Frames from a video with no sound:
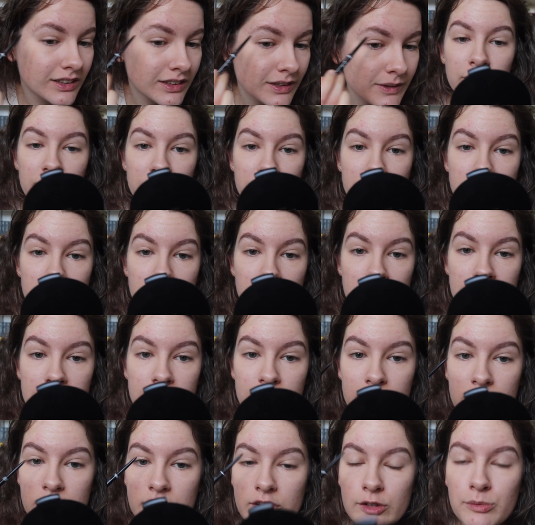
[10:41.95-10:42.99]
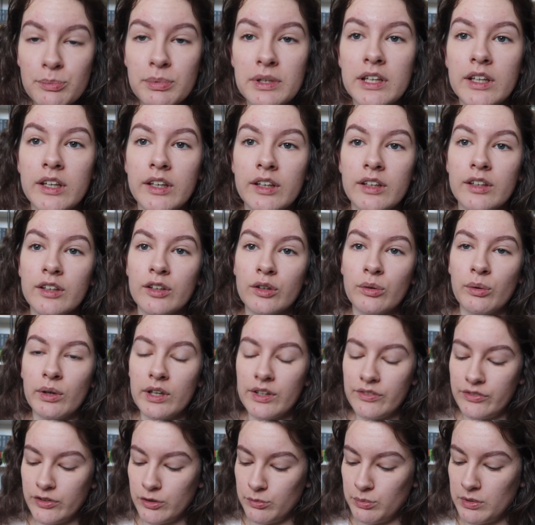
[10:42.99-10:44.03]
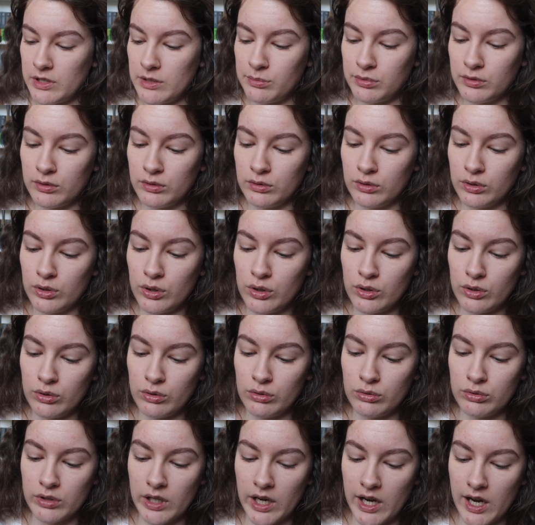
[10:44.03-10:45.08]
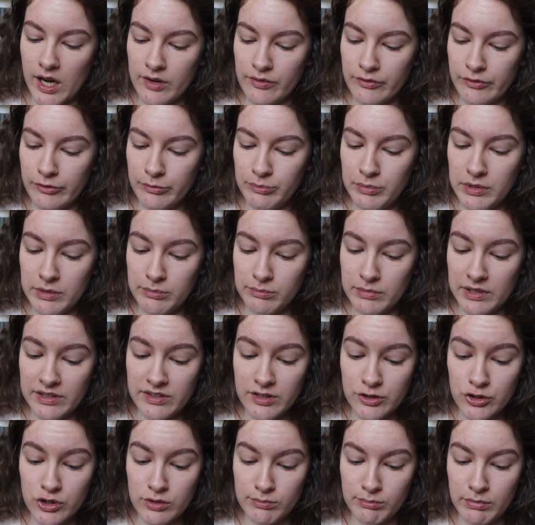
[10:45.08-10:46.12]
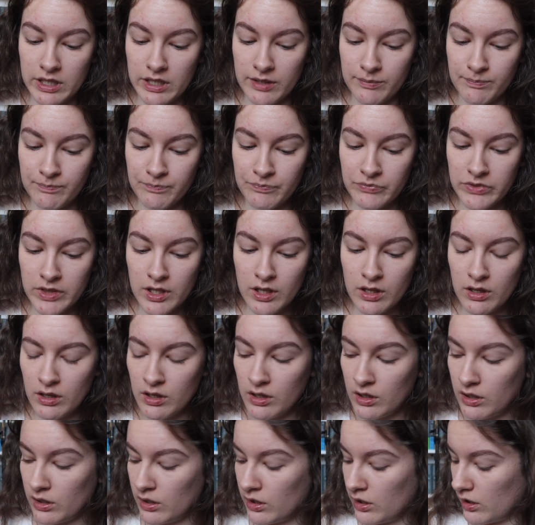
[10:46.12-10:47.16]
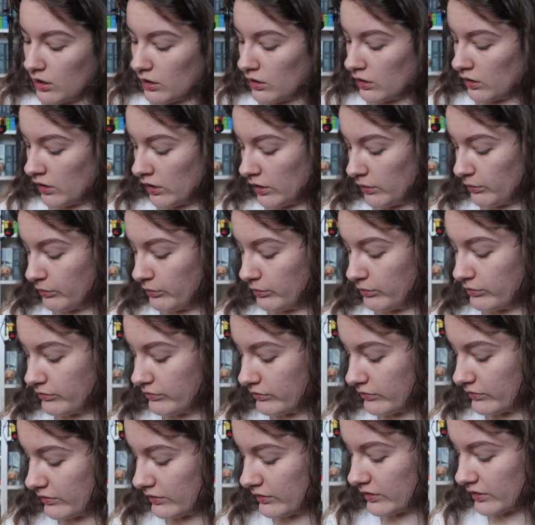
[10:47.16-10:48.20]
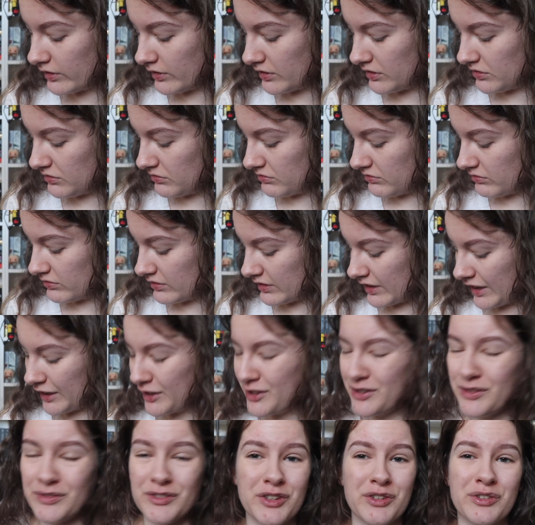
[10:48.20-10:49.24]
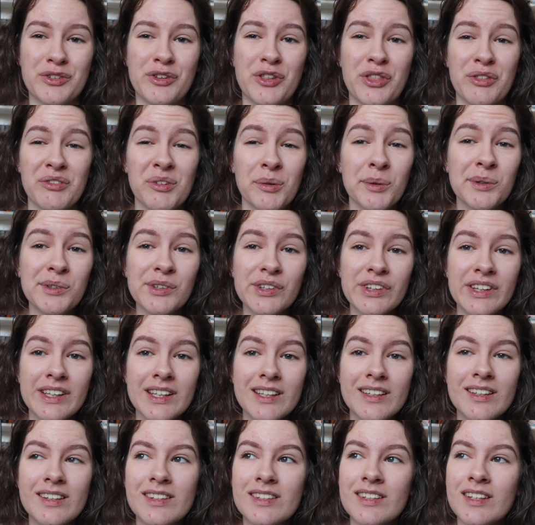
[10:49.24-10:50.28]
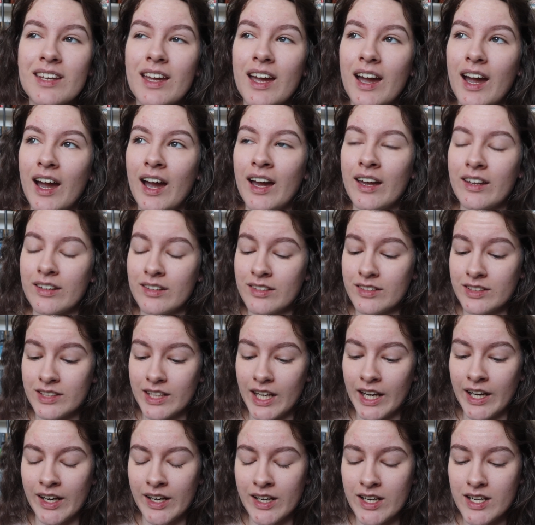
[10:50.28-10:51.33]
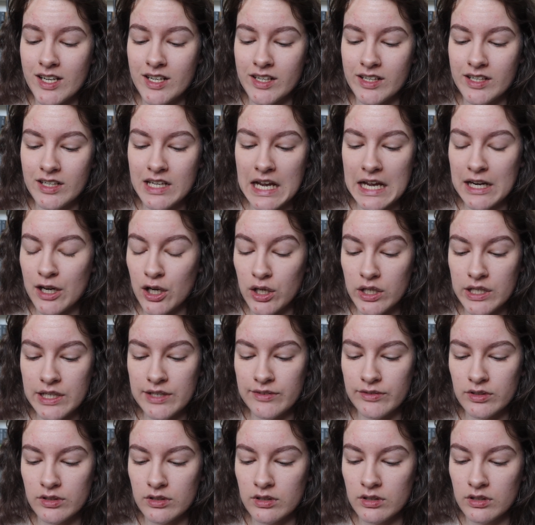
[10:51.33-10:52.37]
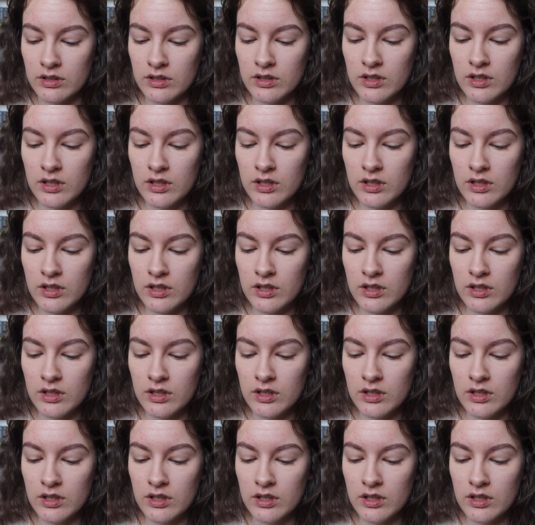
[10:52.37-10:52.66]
I will say though, there's been quite a few people who have been messaging me kind of just through all this, and I cannot even